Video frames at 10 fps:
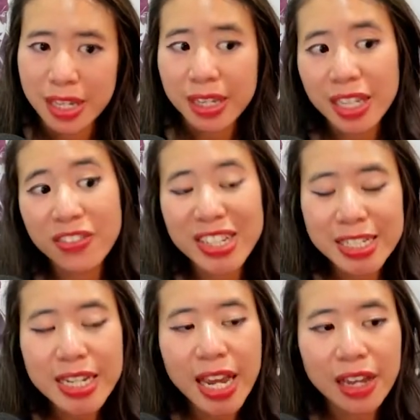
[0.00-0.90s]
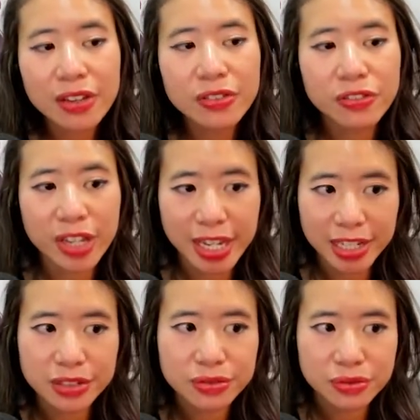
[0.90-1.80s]
If I did have
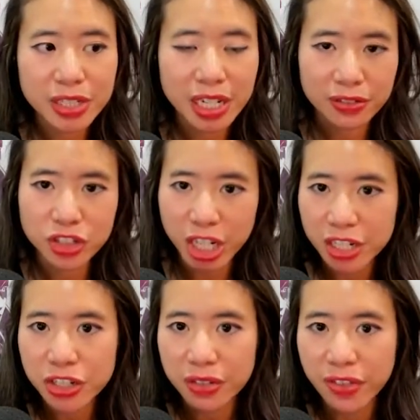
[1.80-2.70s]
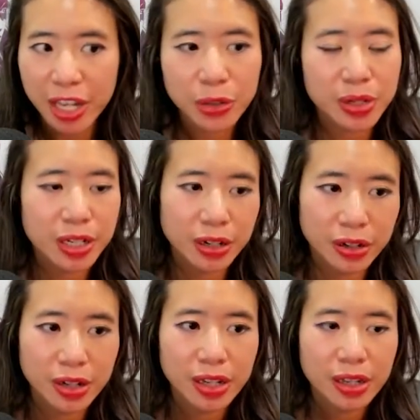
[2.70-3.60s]
a kind of changing value in here,